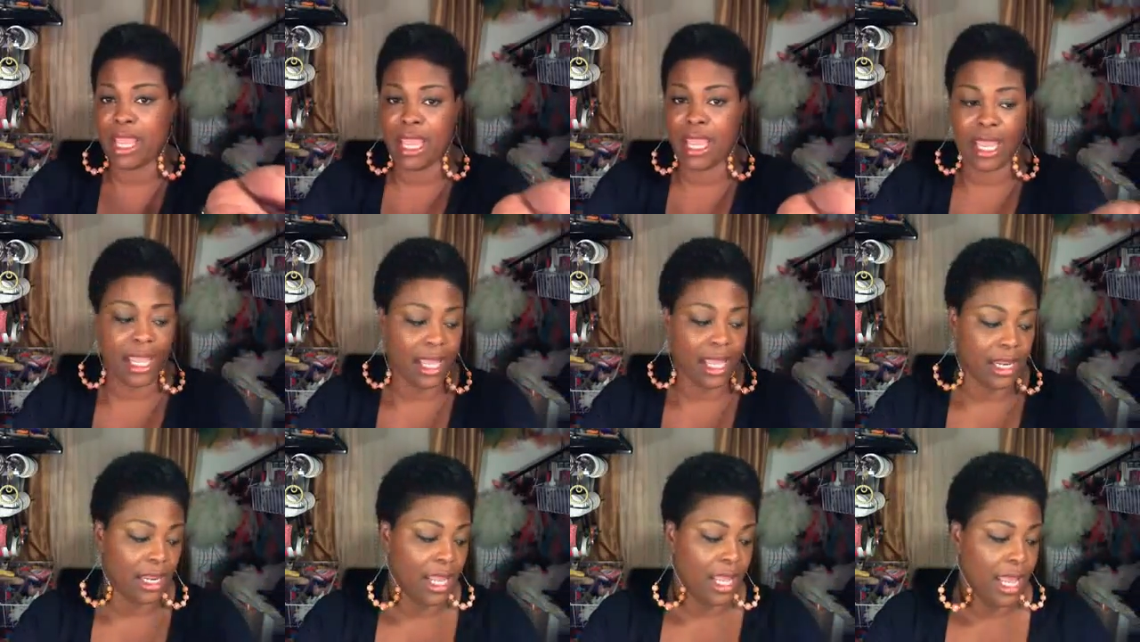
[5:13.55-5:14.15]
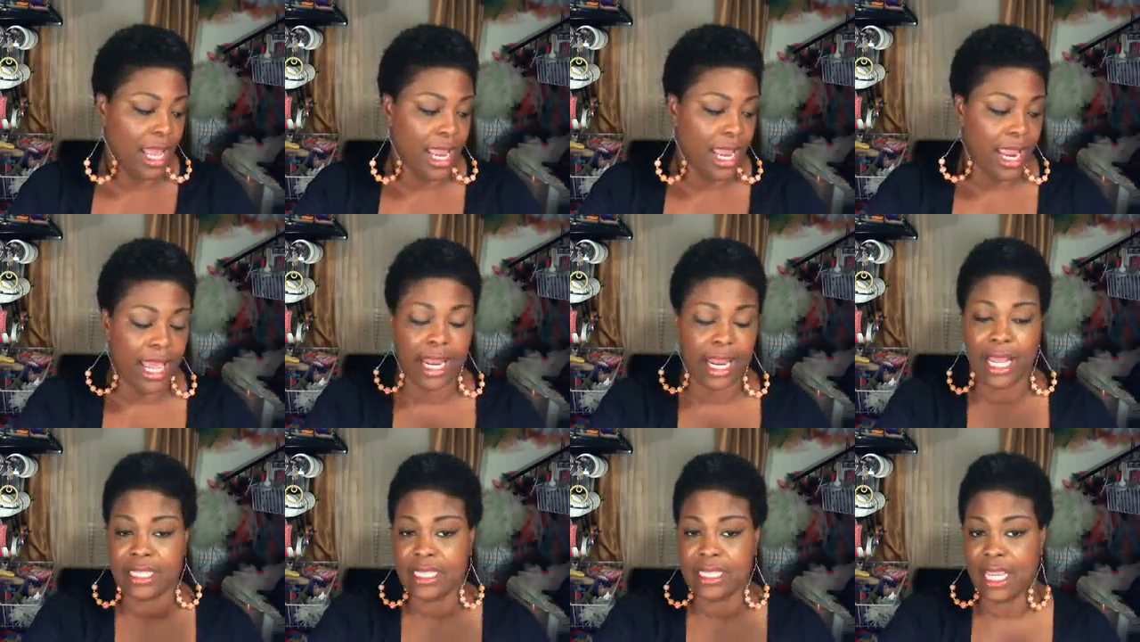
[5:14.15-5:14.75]
of my hand,
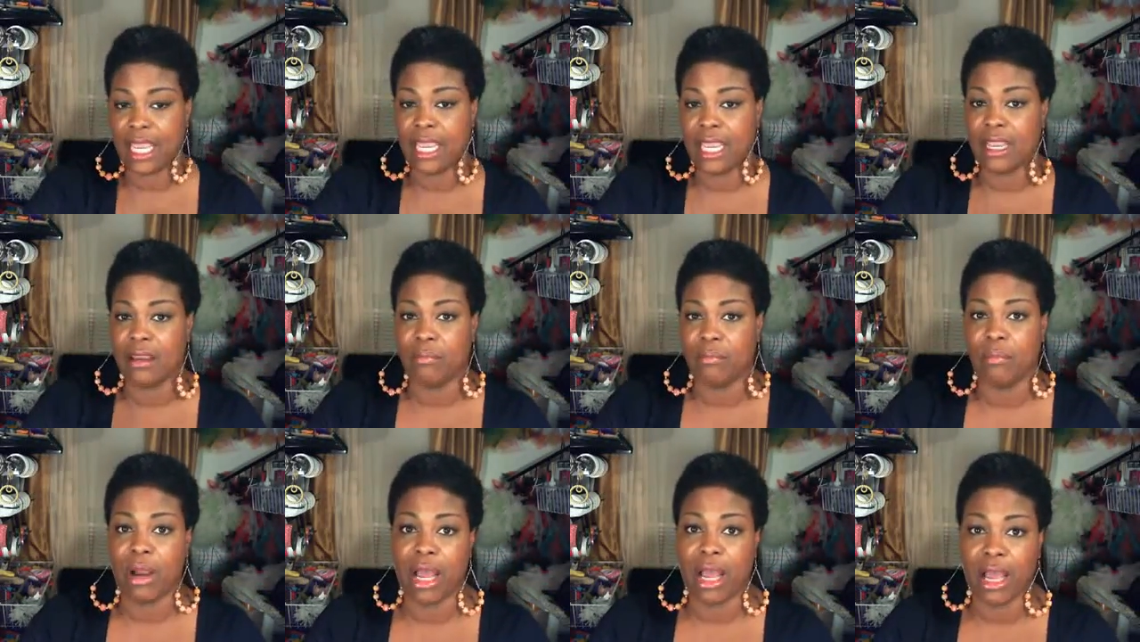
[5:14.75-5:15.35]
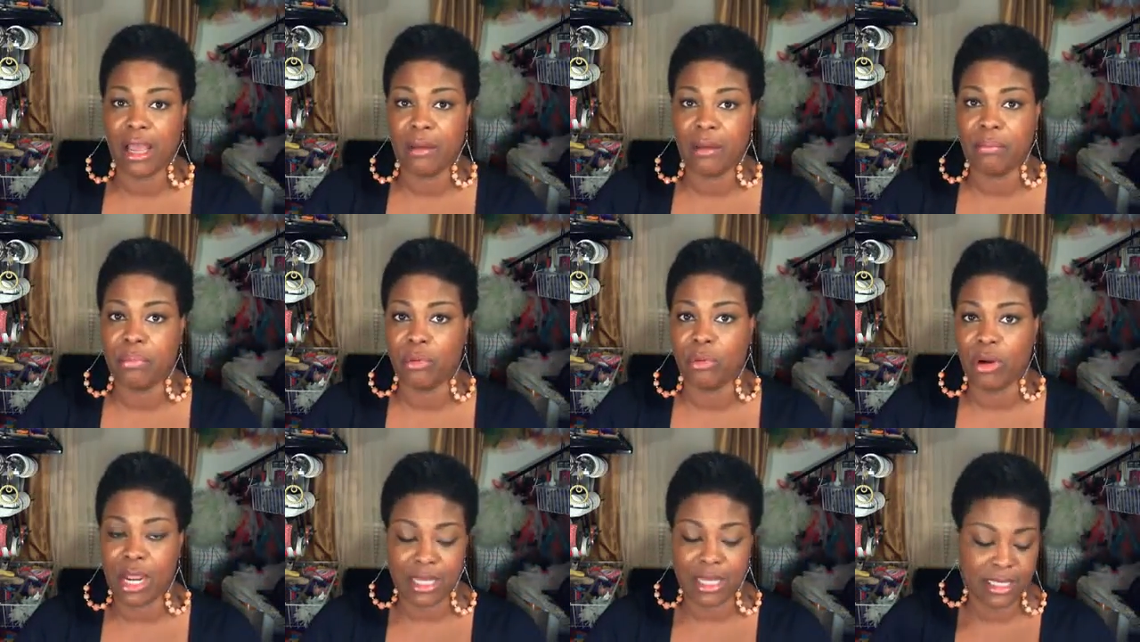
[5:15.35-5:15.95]
and I take
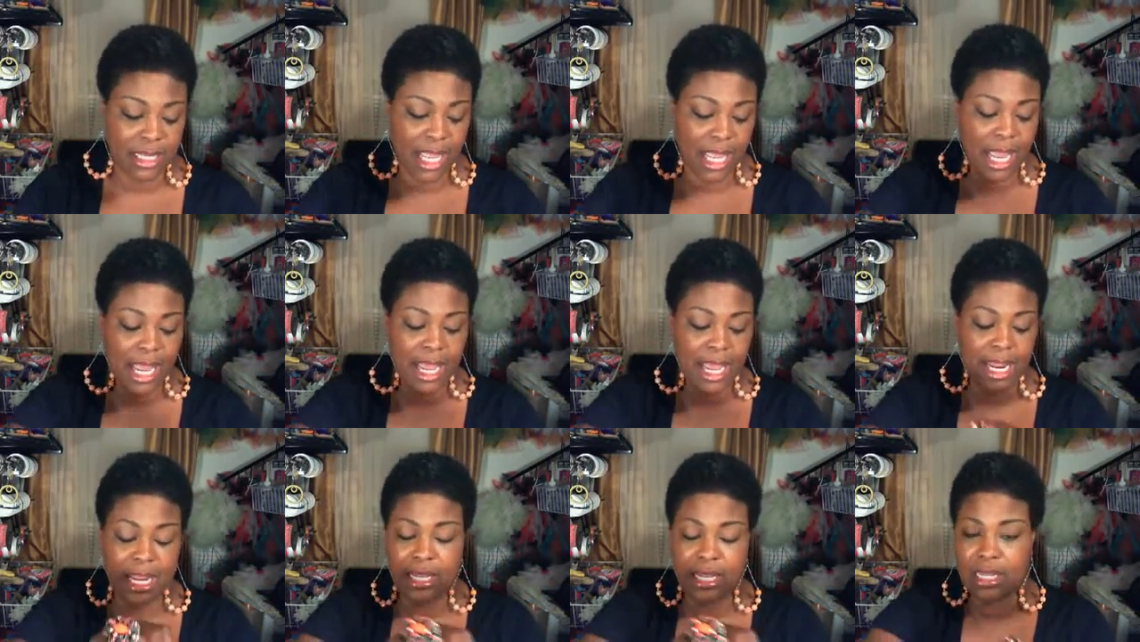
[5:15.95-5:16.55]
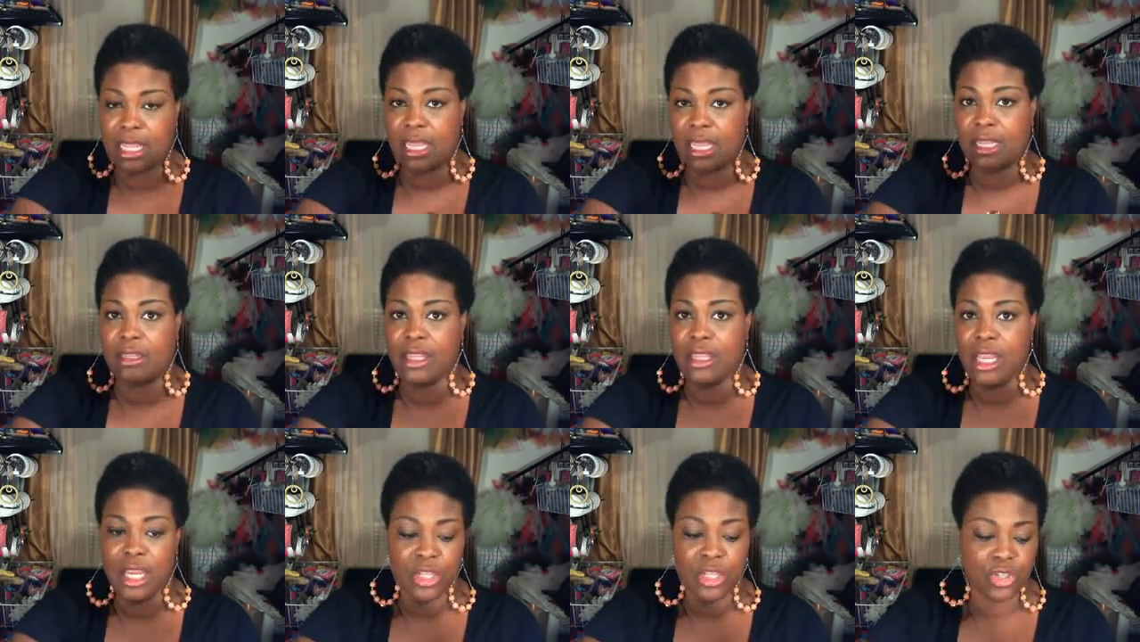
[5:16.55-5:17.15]
my peroxide and
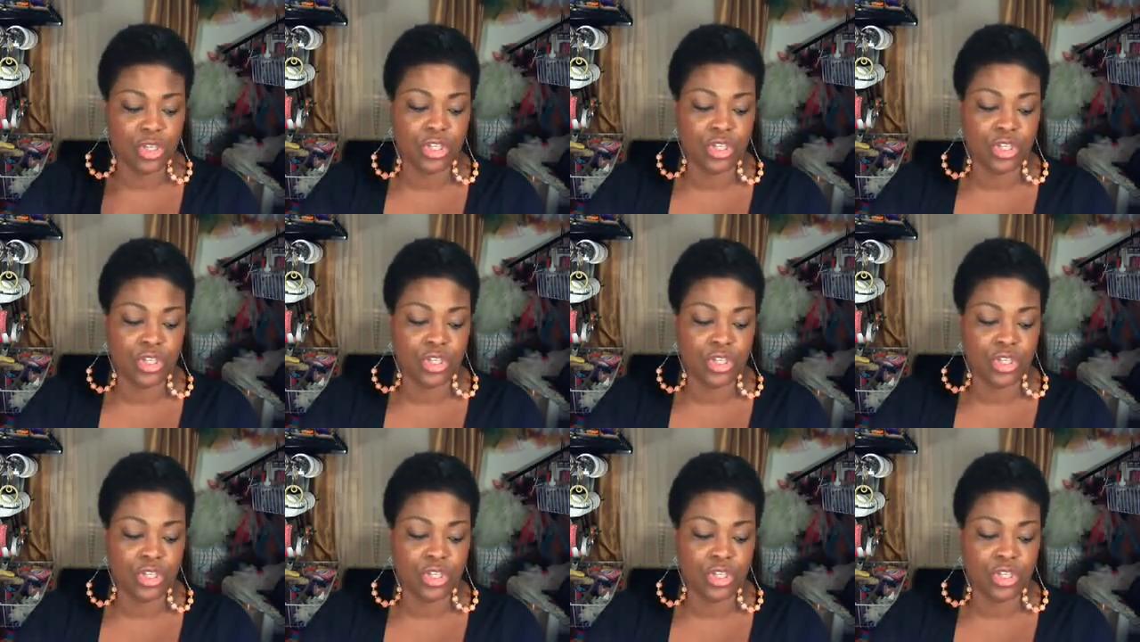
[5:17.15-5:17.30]
then